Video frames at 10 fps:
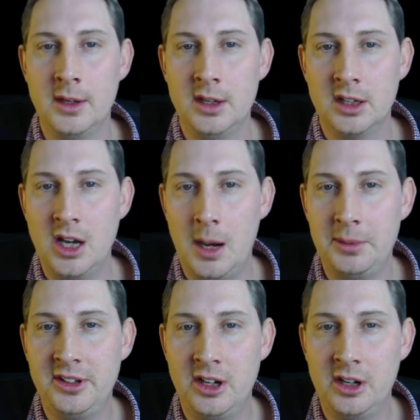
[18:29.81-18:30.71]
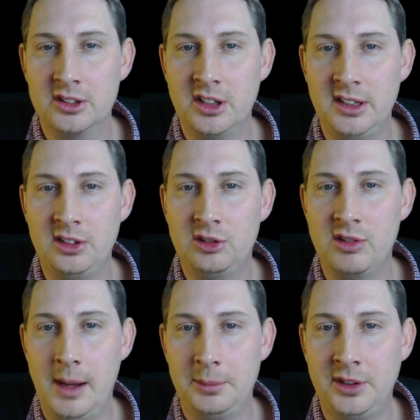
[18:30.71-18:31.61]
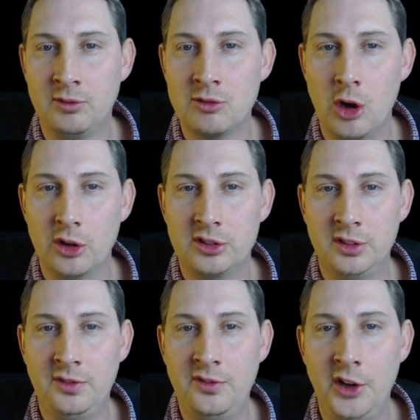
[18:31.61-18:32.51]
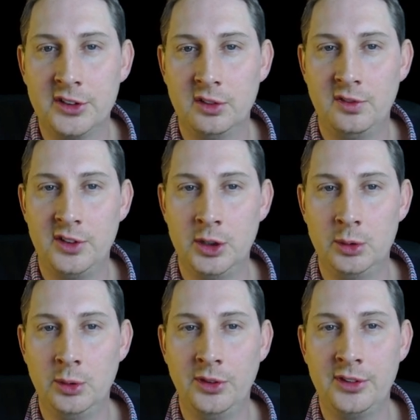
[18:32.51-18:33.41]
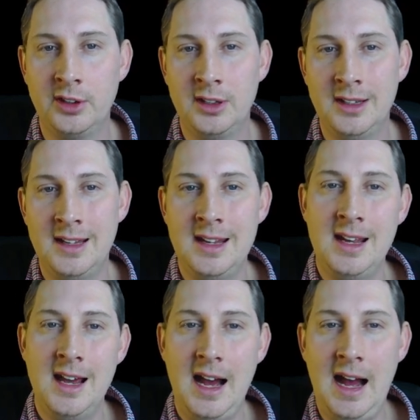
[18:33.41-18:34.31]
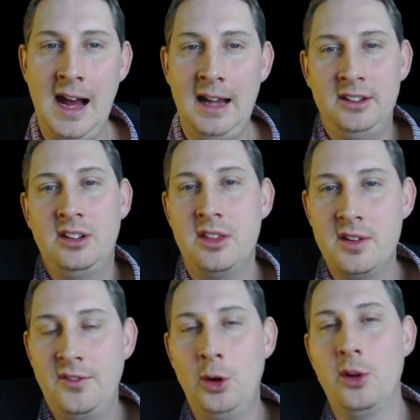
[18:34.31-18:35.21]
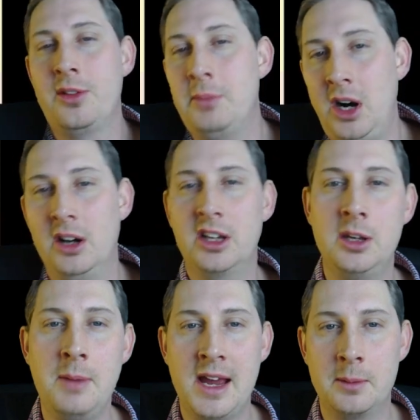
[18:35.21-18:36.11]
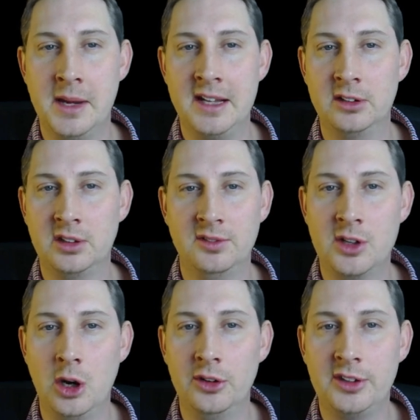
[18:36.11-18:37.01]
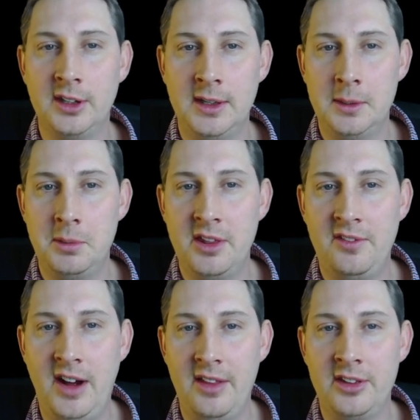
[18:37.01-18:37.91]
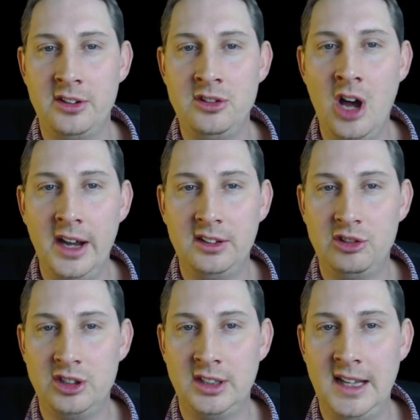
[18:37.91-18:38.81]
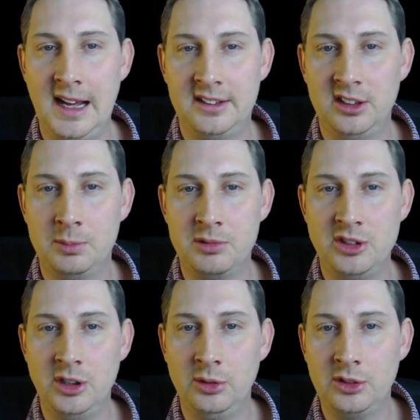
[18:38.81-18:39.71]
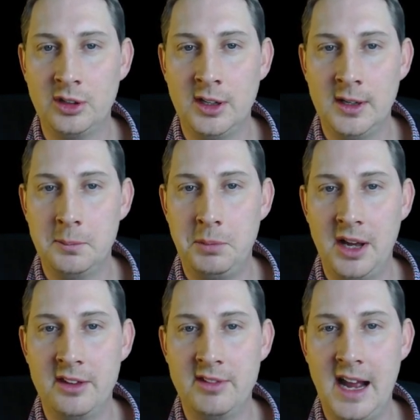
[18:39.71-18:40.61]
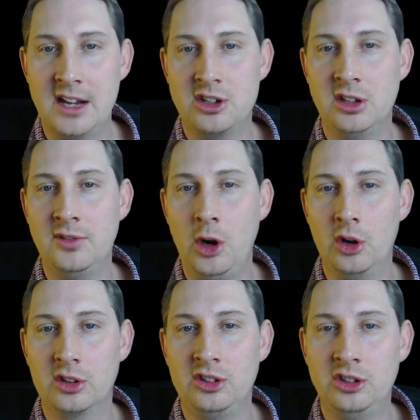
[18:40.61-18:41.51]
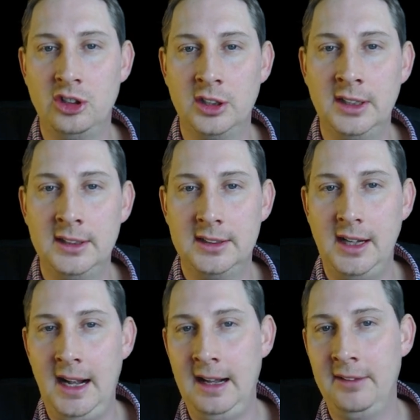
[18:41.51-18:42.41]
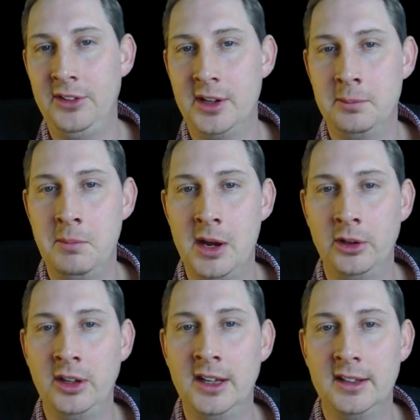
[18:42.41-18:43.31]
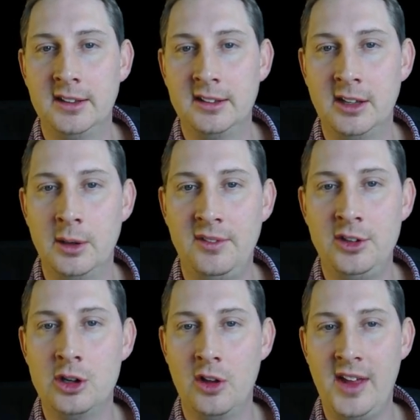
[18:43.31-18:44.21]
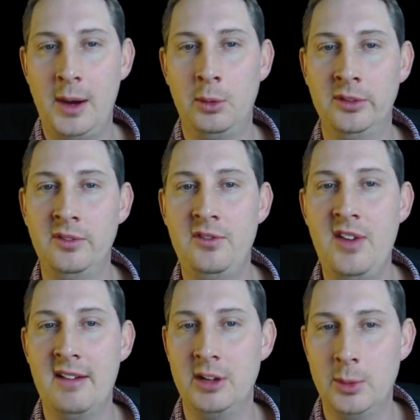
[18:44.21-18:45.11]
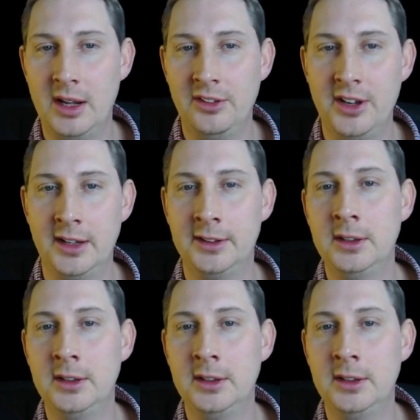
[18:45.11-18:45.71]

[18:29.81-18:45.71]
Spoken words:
Carbon dioxide is trapped in rocks and fossil fuels. And the 4th mark you may or may not have got, but the fact that nitrogen gas is produced by the reaction of oxygen and ammonia. So if you got that one, very well done.